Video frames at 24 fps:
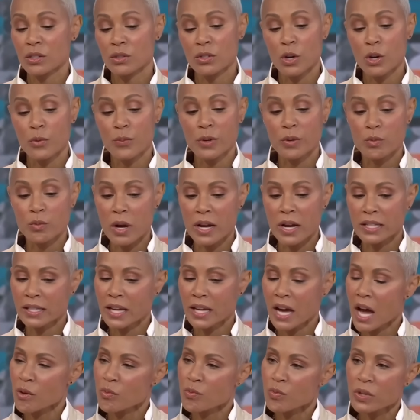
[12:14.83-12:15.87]
With the
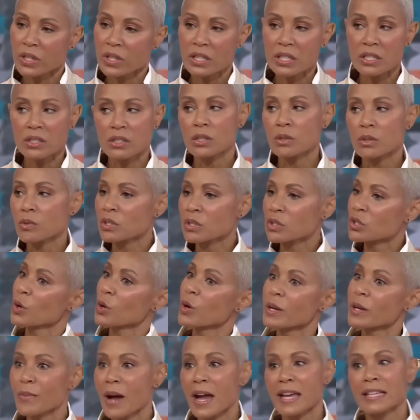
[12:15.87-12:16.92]
conjunction but, she
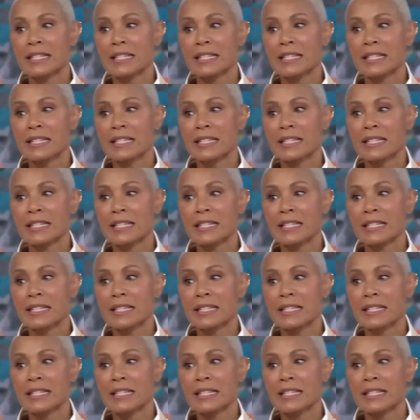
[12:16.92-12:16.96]
minimizes or